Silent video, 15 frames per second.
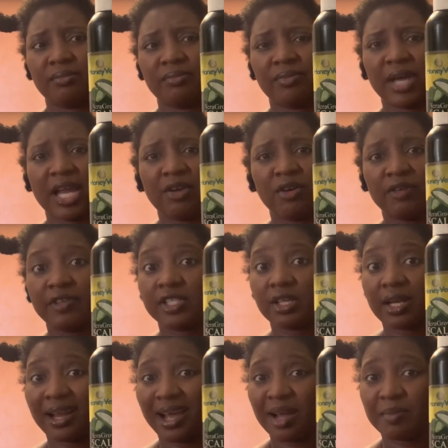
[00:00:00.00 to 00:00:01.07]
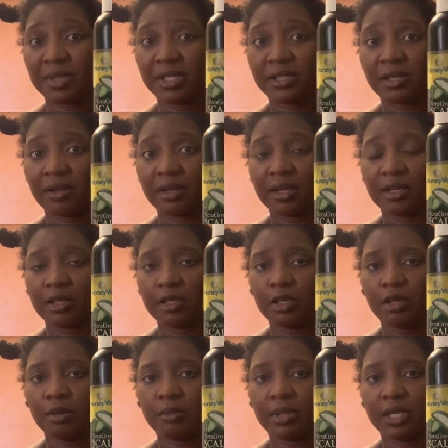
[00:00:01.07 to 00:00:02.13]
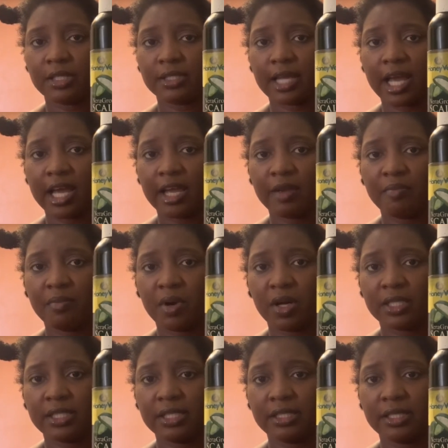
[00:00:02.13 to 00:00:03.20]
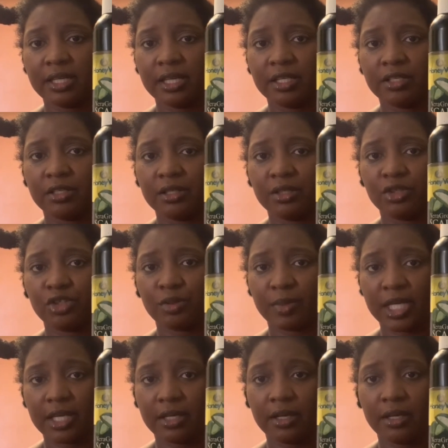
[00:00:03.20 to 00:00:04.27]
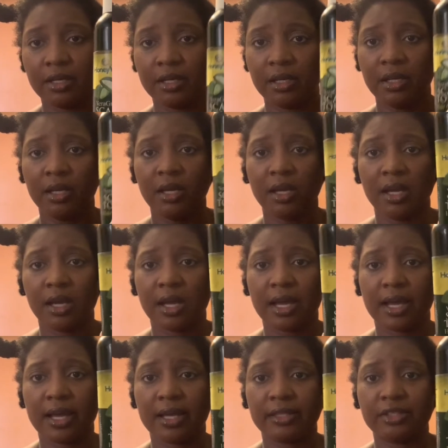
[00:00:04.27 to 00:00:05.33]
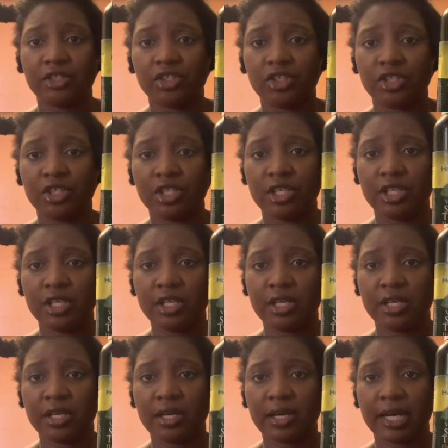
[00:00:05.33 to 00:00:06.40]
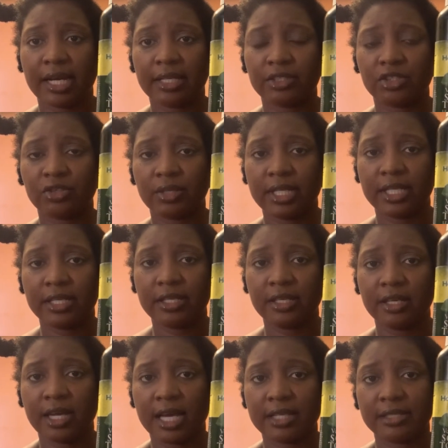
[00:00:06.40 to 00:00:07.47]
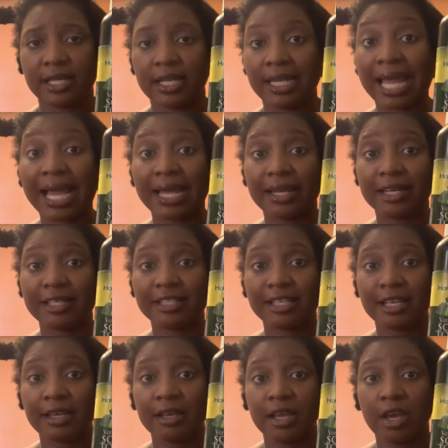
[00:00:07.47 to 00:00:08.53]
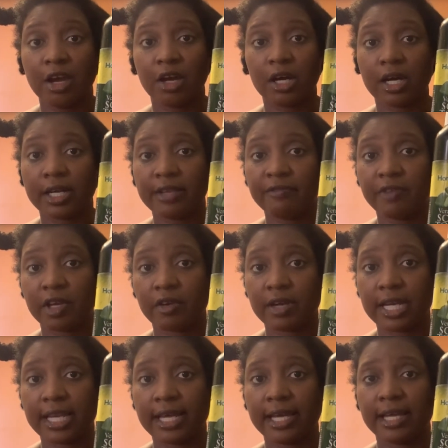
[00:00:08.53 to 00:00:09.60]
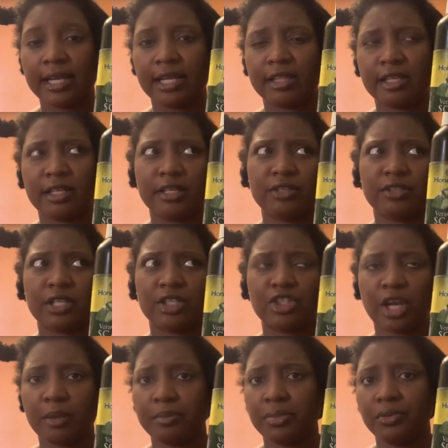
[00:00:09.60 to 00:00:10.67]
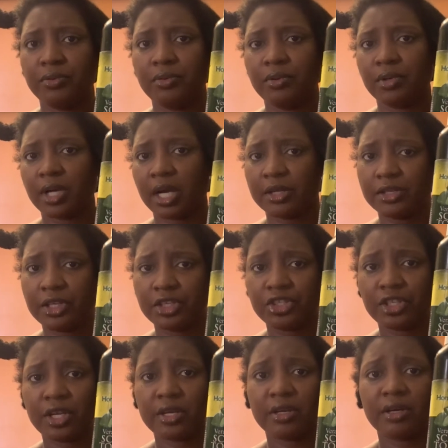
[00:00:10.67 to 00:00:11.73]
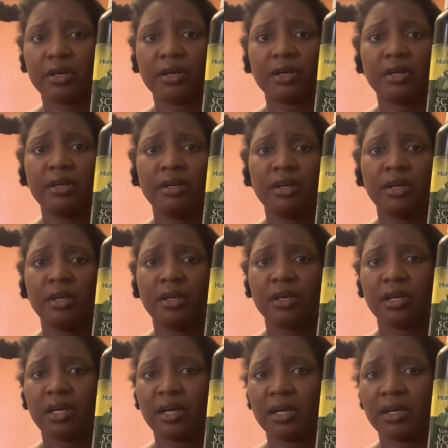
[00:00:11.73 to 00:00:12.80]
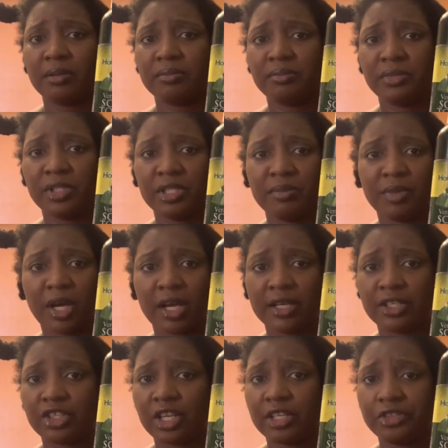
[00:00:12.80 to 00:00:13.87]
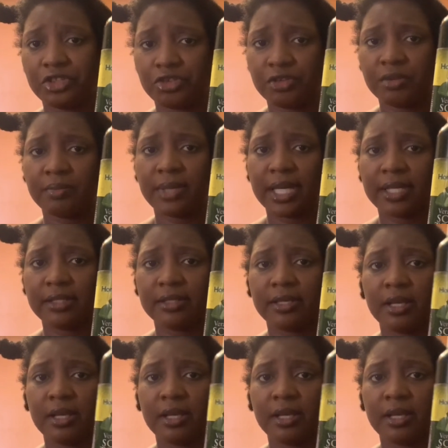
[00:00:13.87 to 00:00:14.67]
I don't know if it's on Amazon, but I bought it in Jamaica, and she actually has a line. It's a Honey Vera line. I think there's a shampoo, conditioner, deep conditioning treatment,